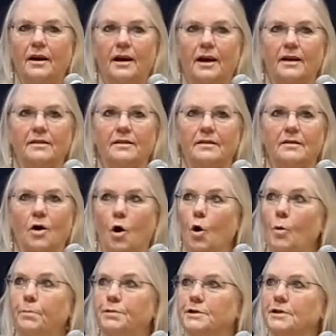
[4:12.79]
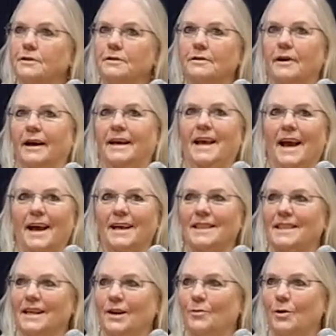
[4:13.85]
and hoped, I
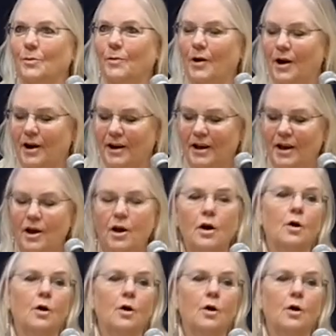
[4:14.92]
guess, that it would work,